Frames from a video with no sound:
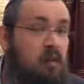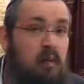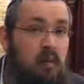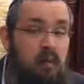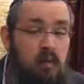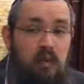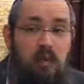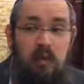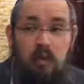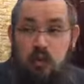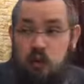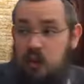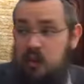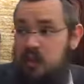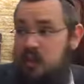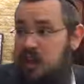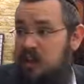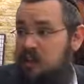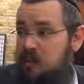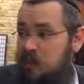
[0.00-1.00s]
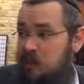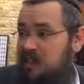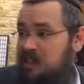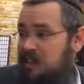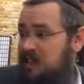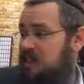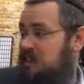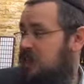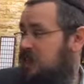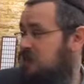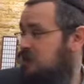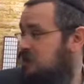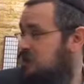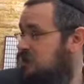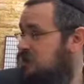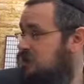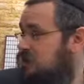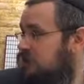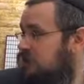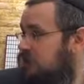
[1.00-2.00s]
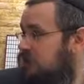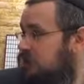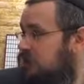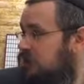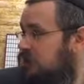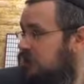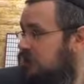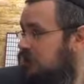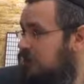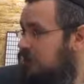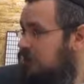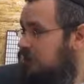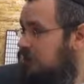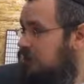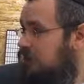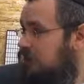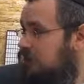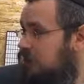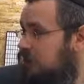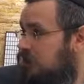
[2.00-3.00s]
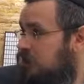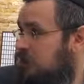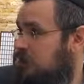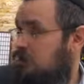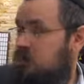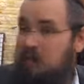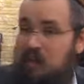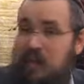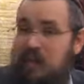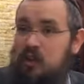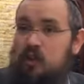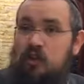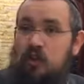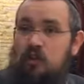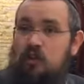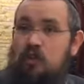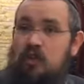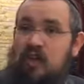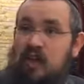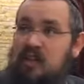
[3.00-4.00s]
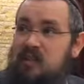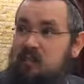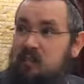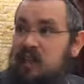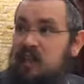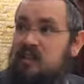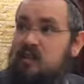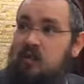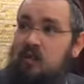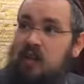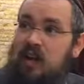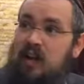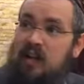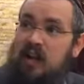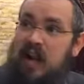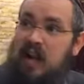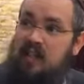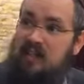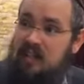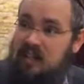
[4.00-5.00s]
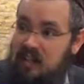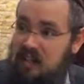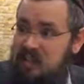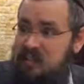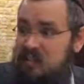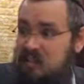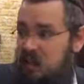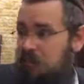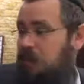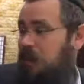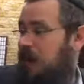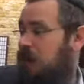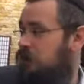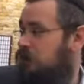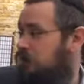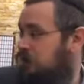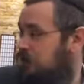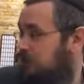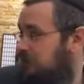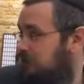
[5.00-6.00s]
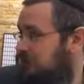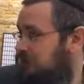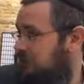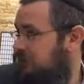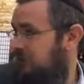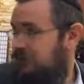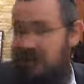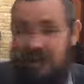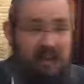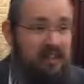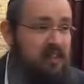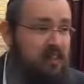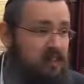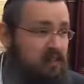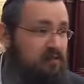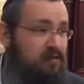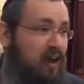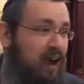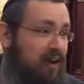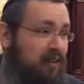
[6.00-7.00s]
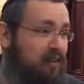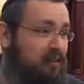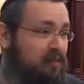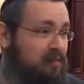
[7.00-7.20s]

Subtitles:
The choice takes place in his essence. Being children takes place already as he's a parent, as he's a father.